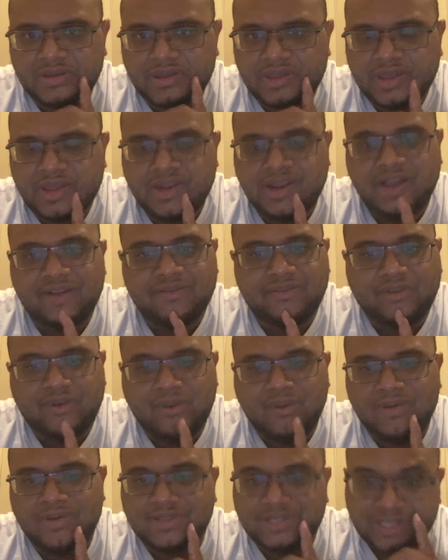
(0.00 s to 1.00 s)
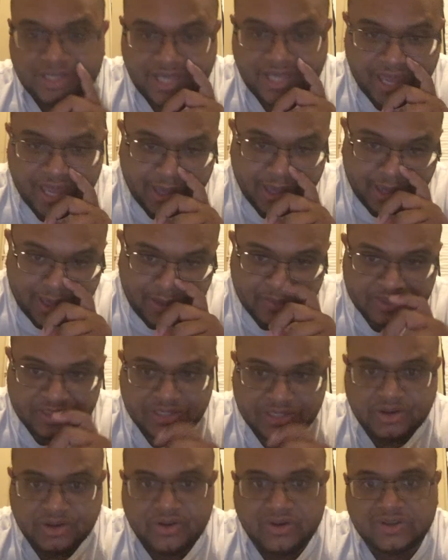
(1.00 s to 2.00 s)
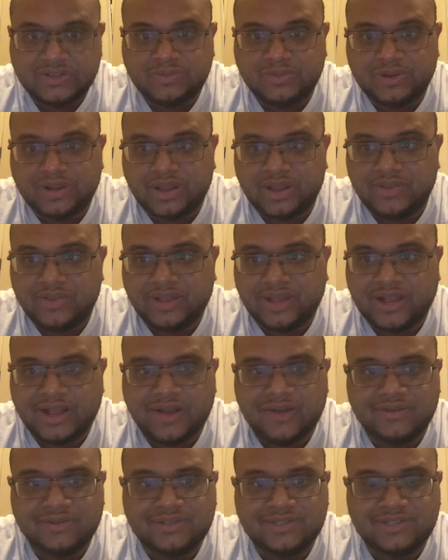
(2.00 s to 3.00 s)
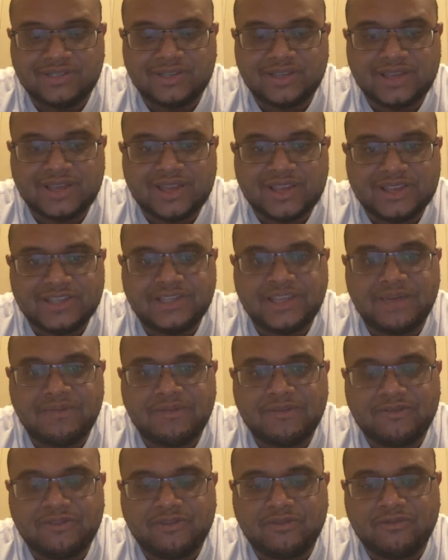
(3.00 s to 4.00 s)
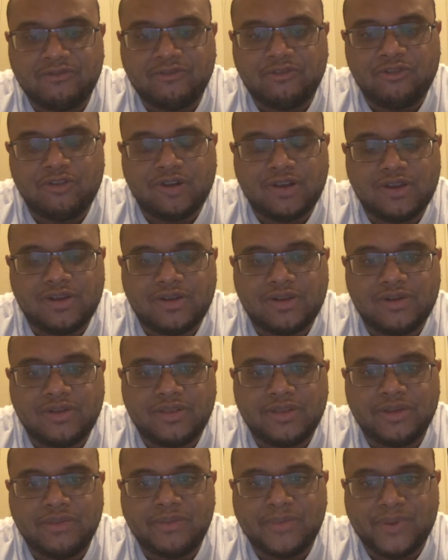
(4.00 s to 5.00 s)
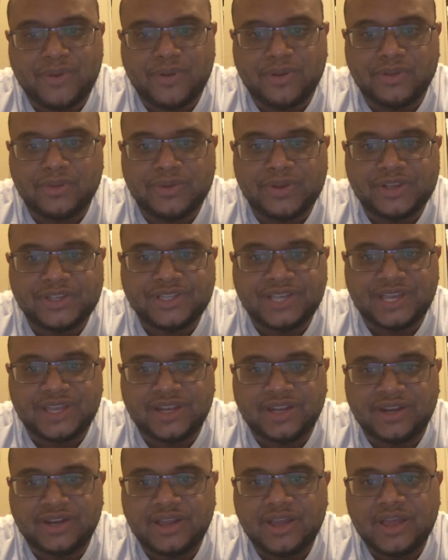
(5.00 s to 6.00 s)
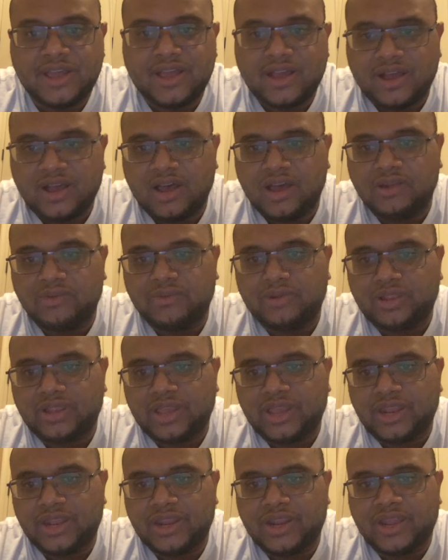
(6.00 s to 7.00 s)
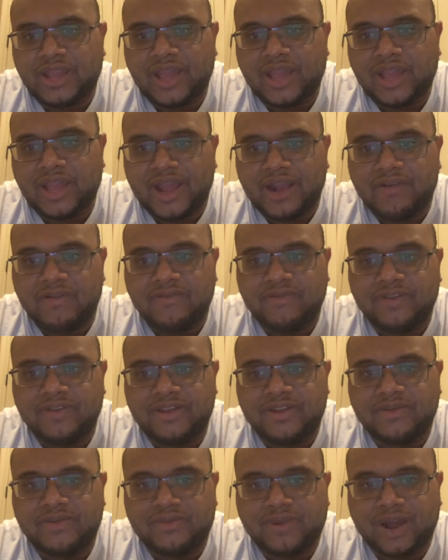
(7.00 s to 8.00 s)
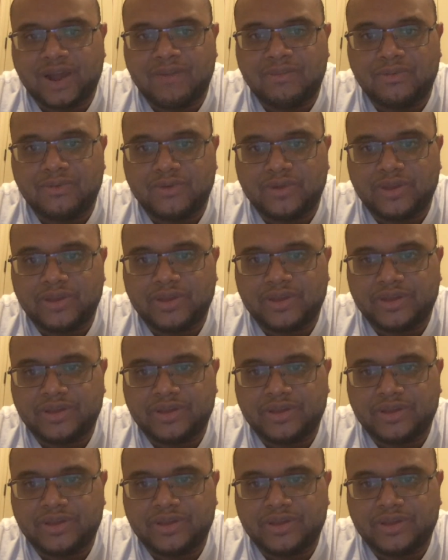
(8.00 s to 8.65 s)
Now, of course, yeah, he was charged with other counts stemming from 4 earlier burglaries and an unrelated aggravated robbery.